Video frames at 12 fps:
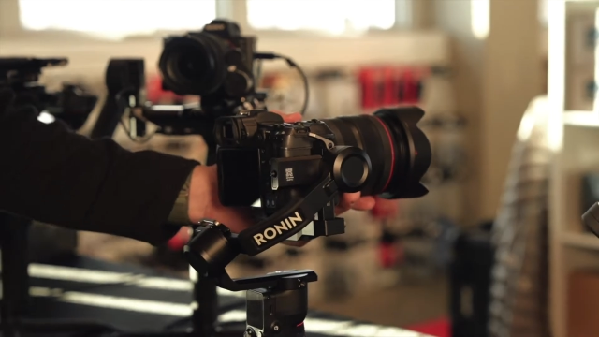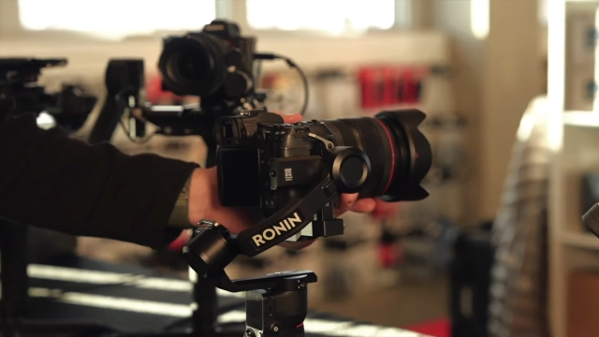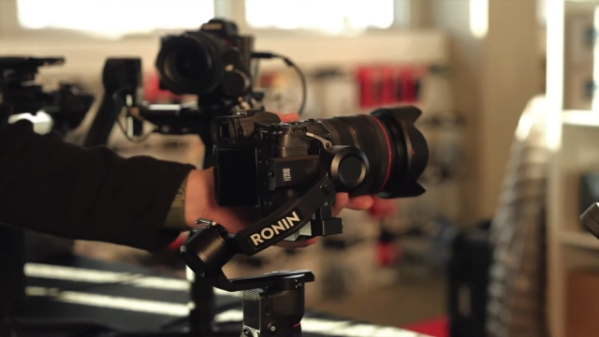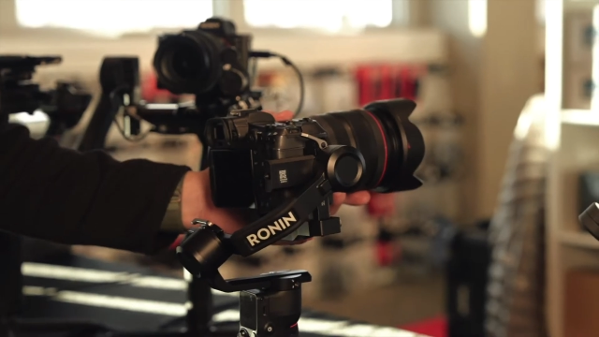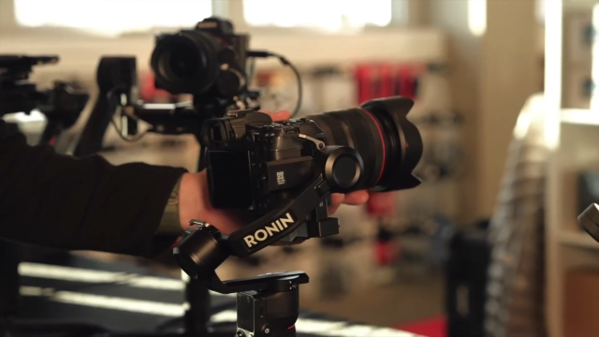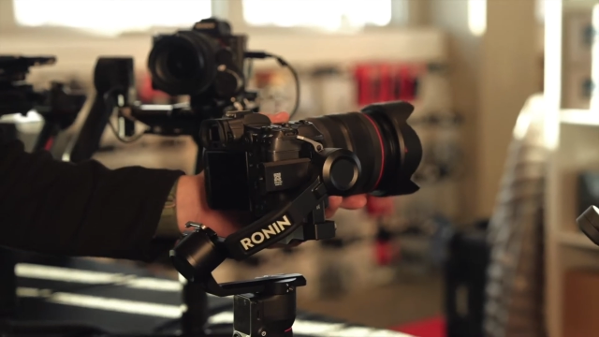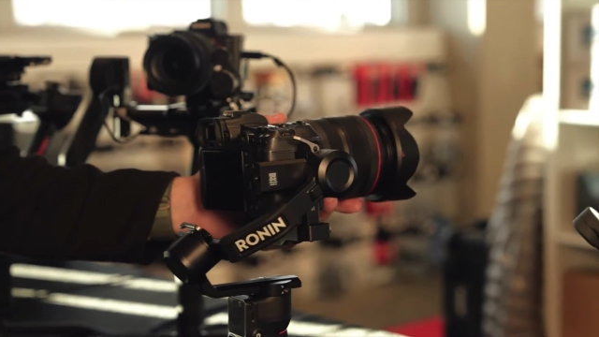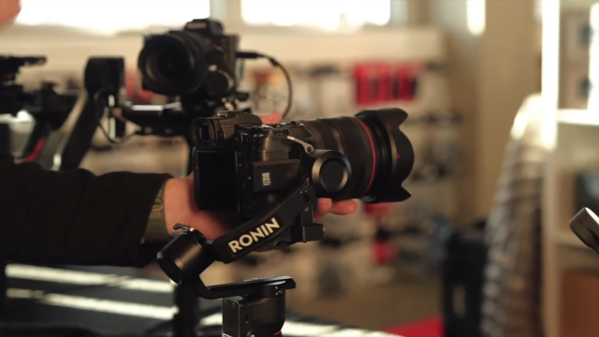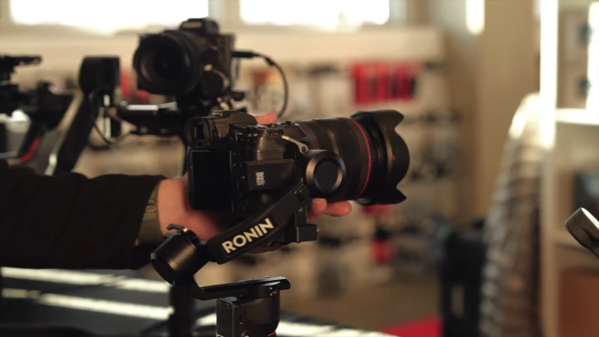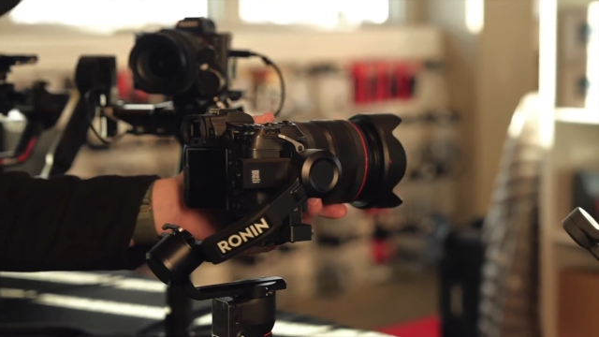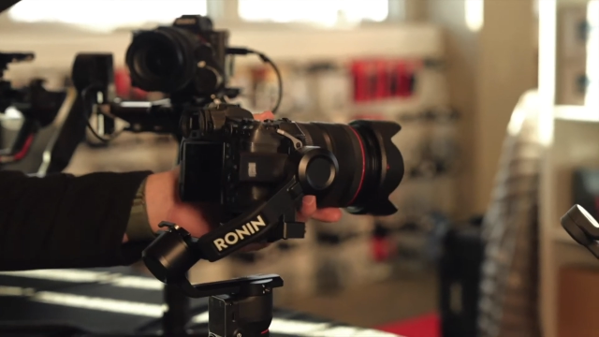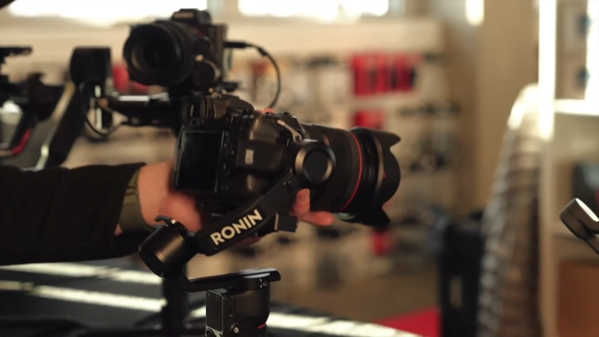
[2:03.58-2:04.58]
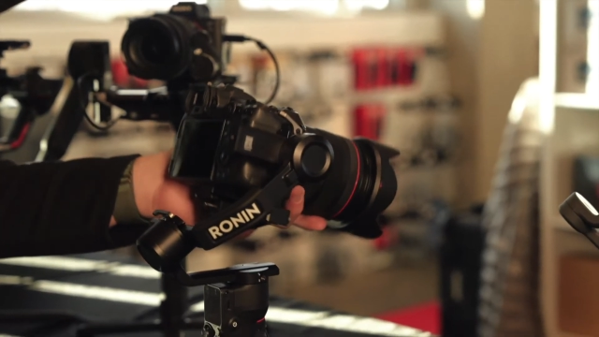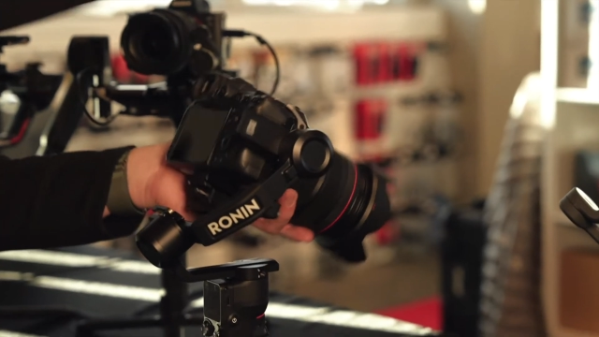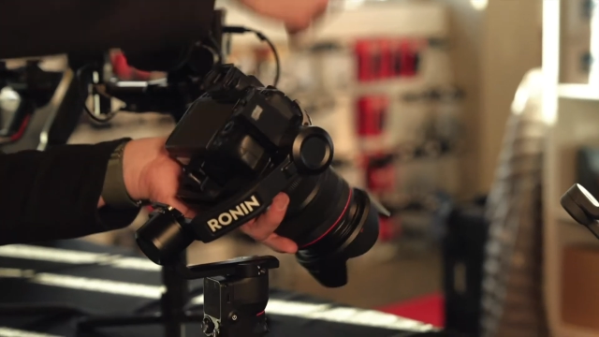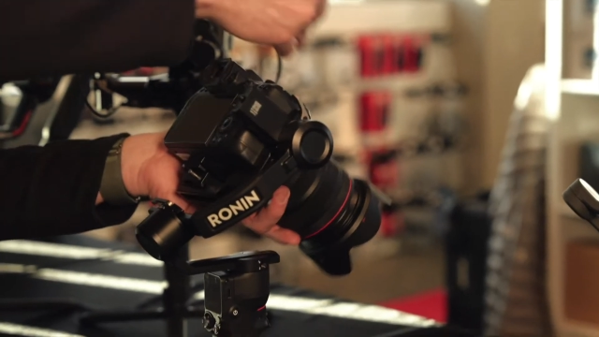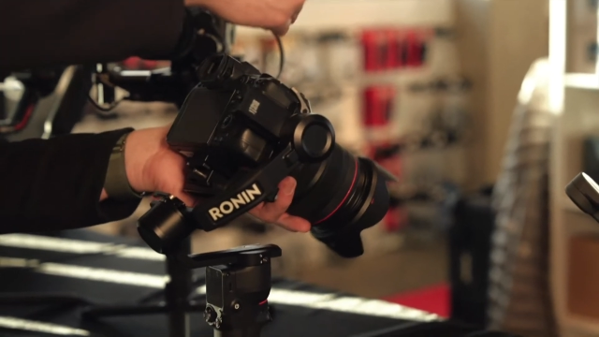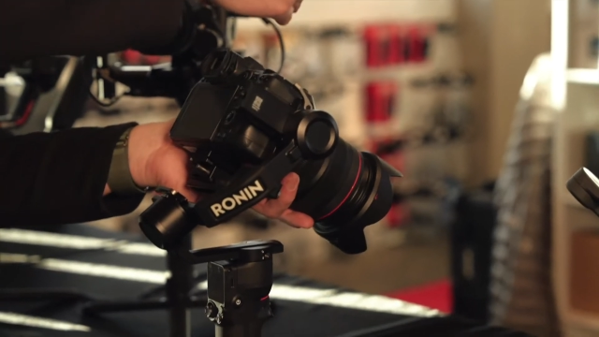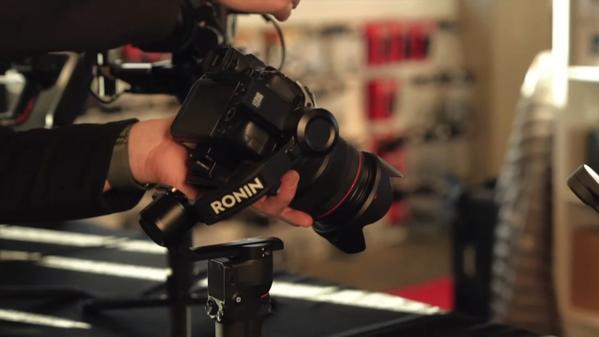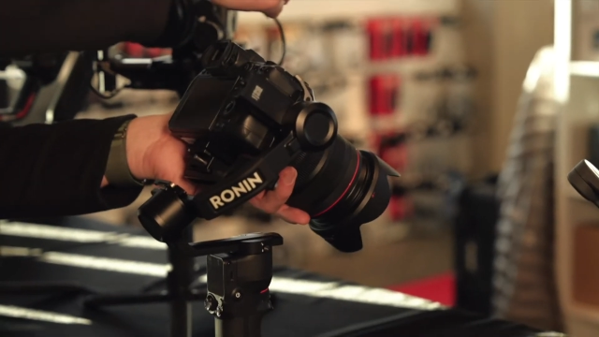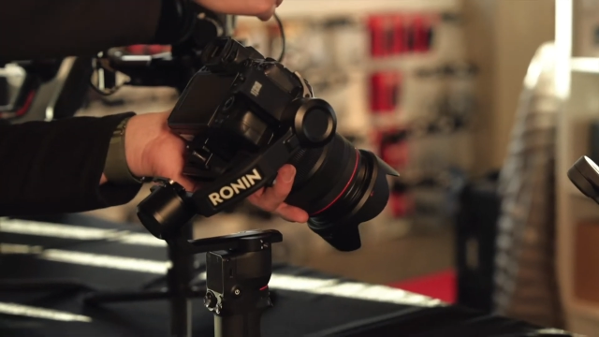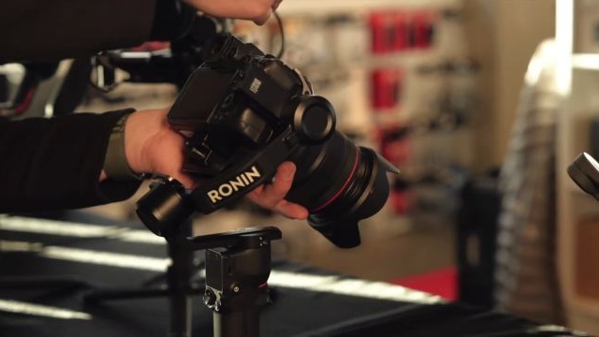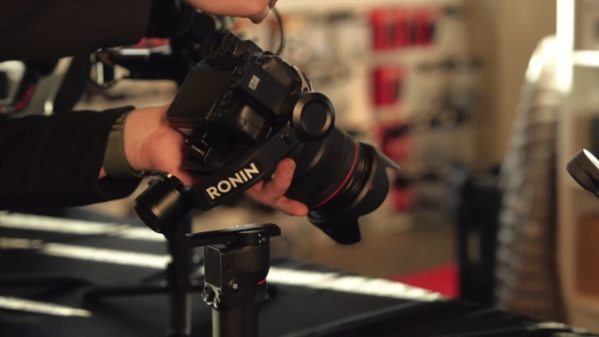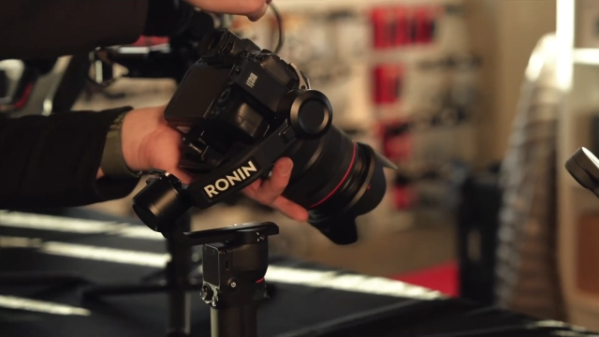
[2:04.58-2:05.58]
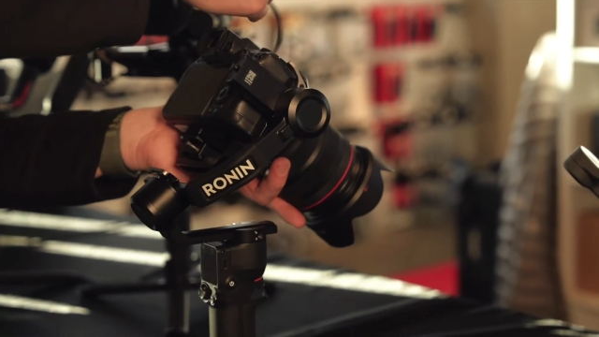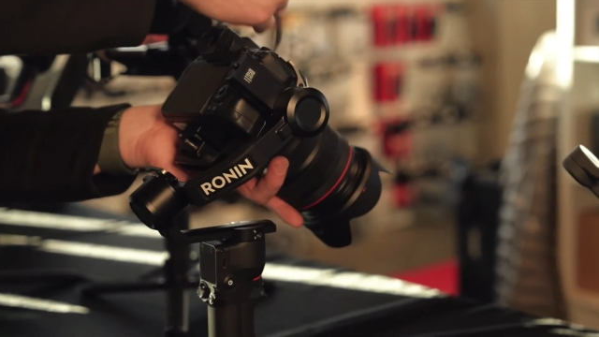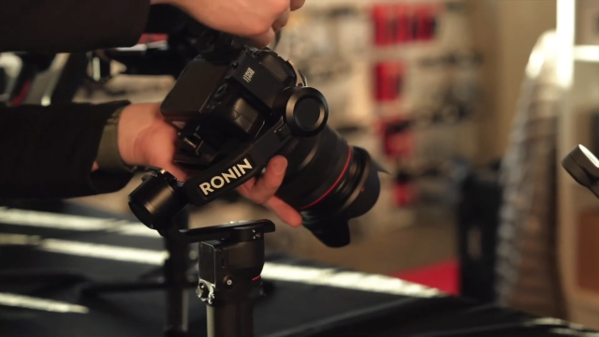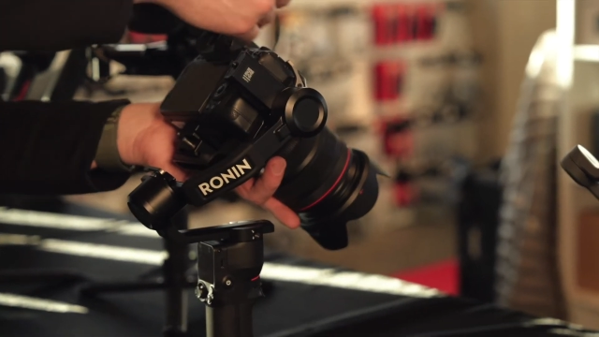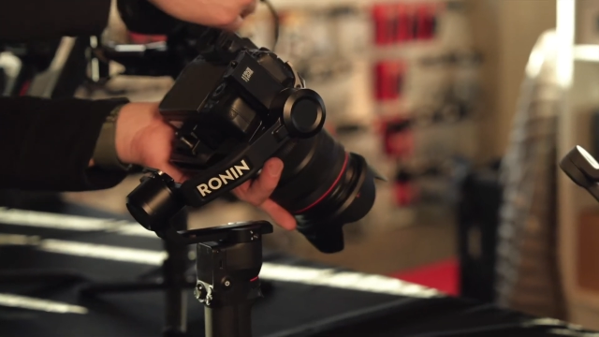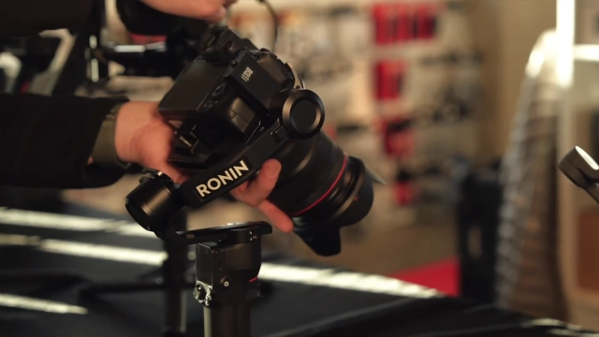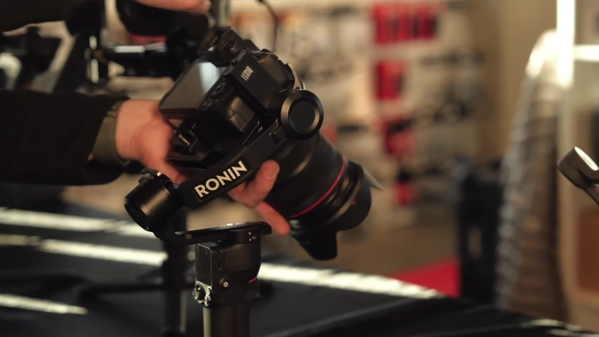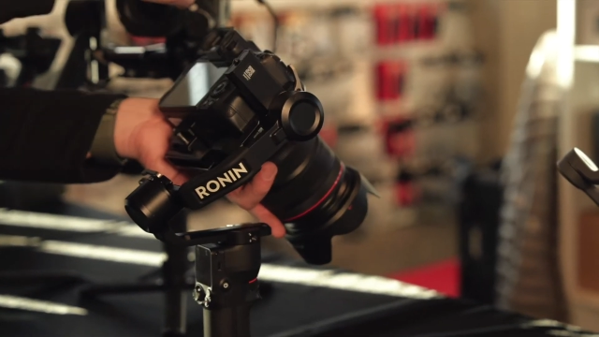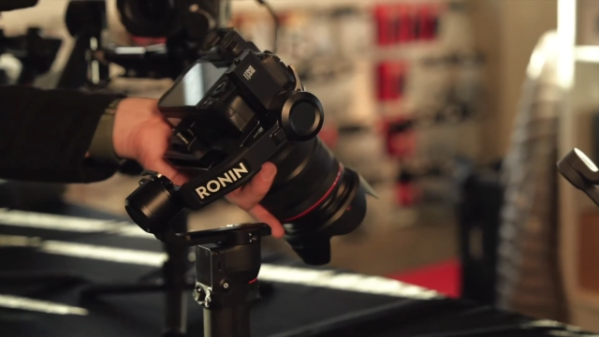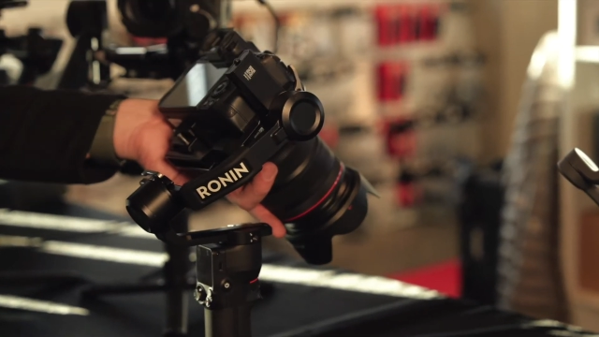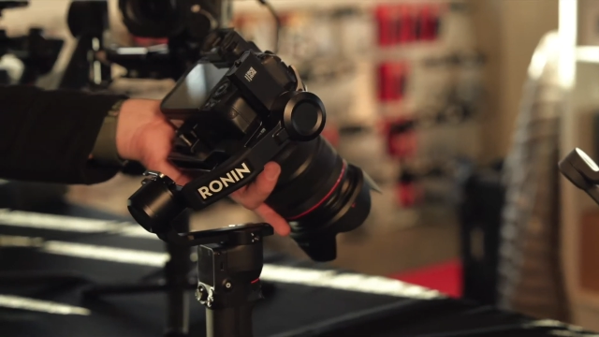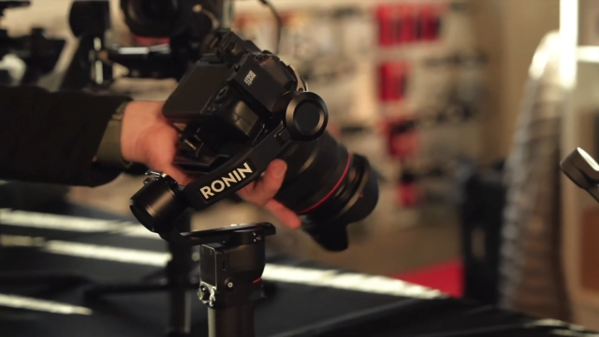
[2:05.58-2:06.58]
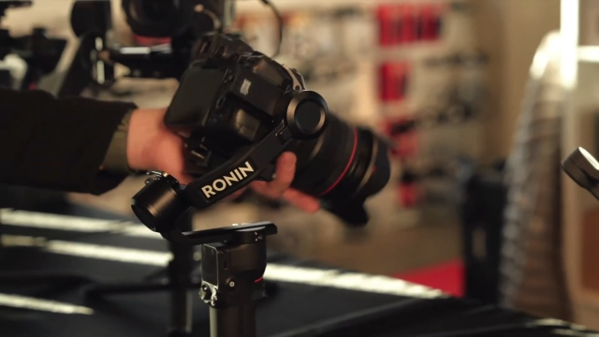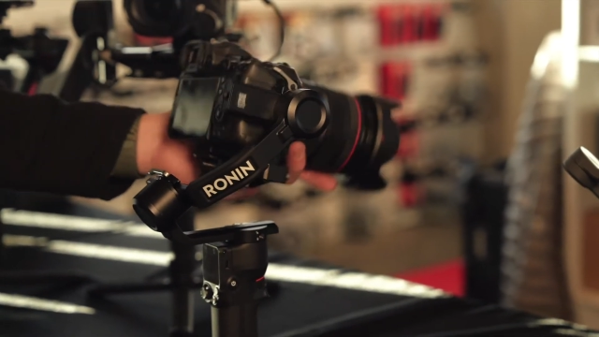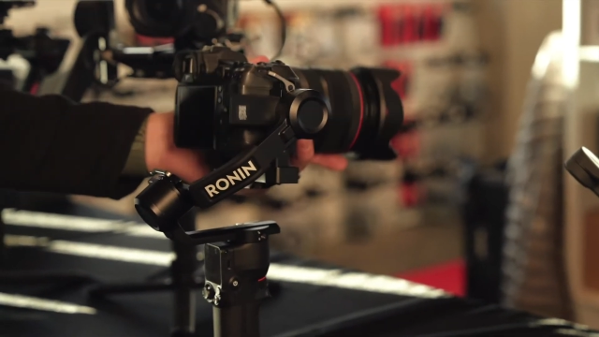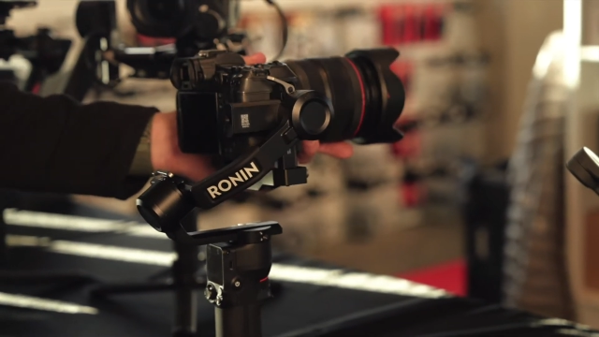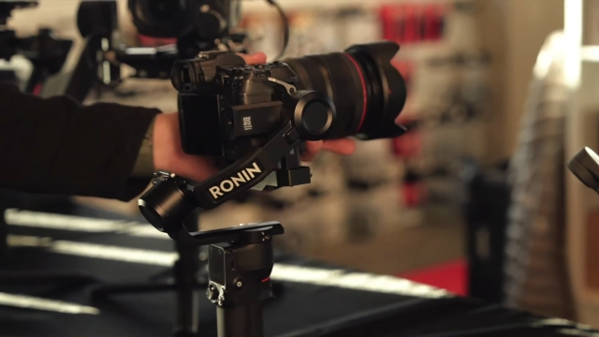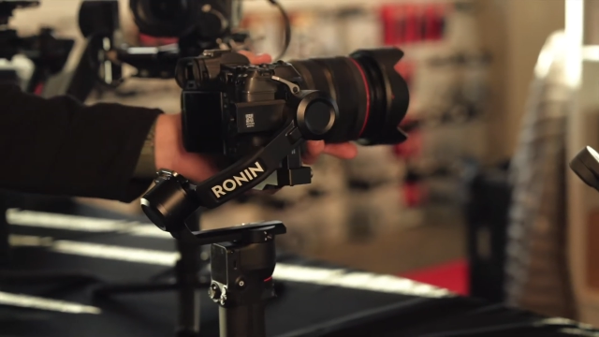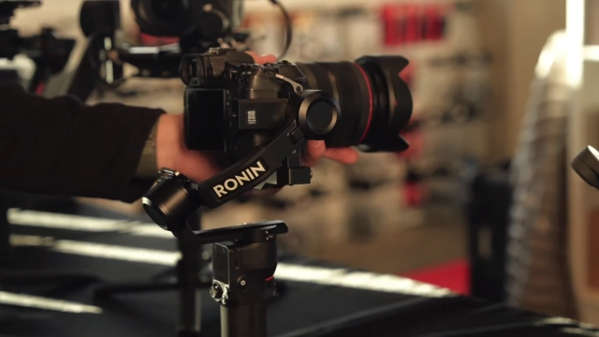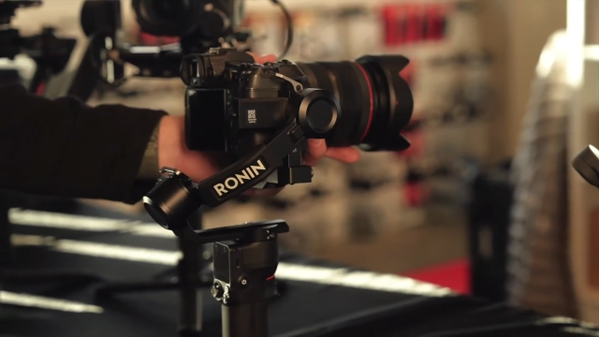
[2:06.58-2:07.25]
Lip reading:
No face is visible, so there are no lips to read.